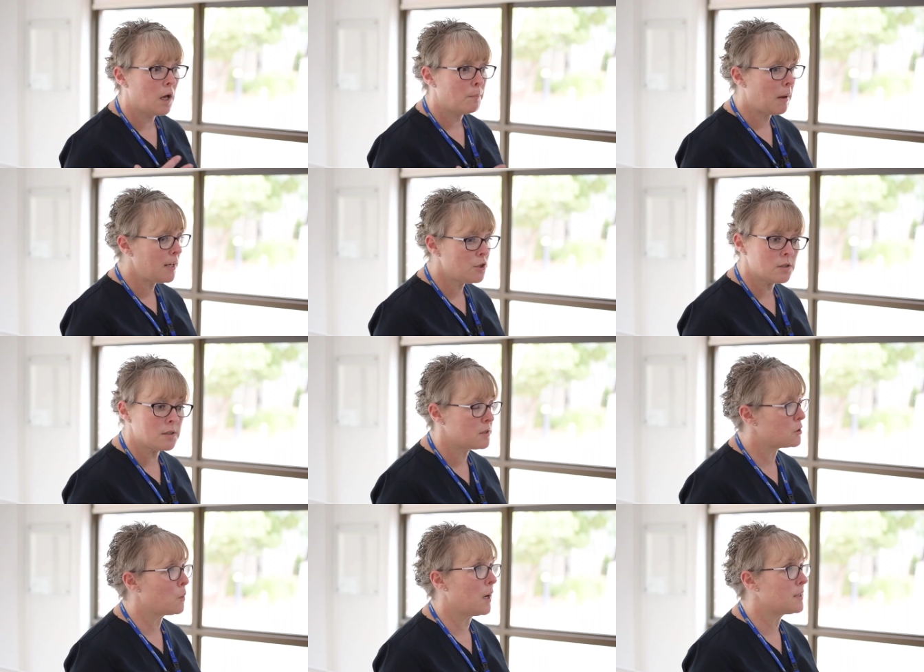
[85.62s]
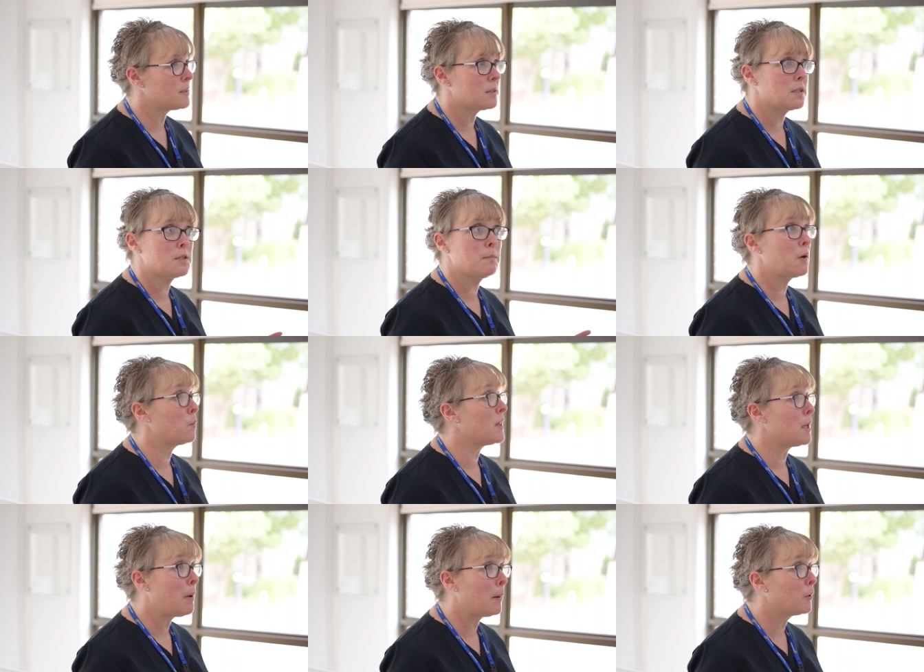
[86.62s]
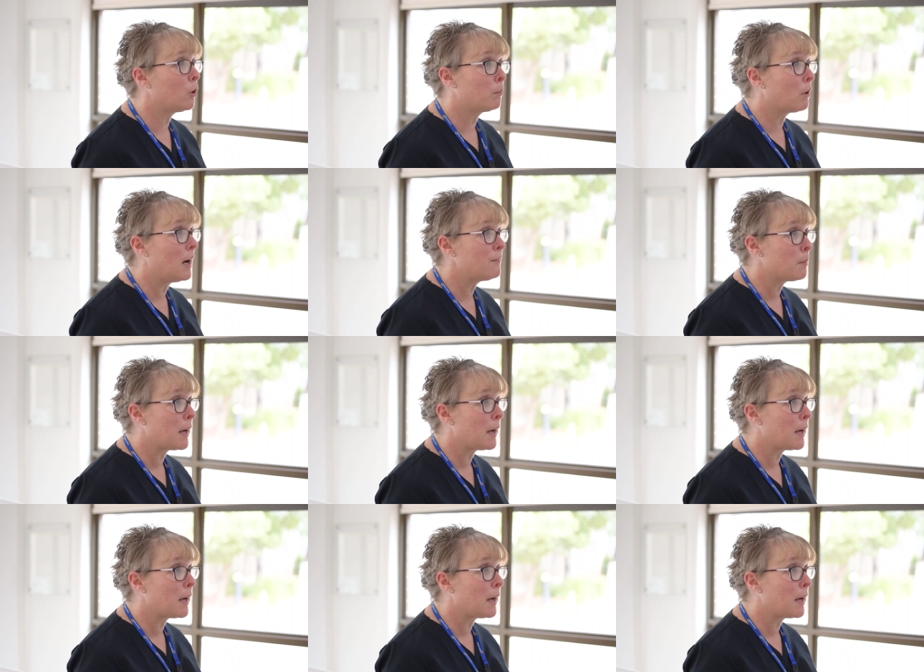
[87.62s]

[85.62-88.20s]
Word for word: Patients to us, it doesn't matter whether they're public or private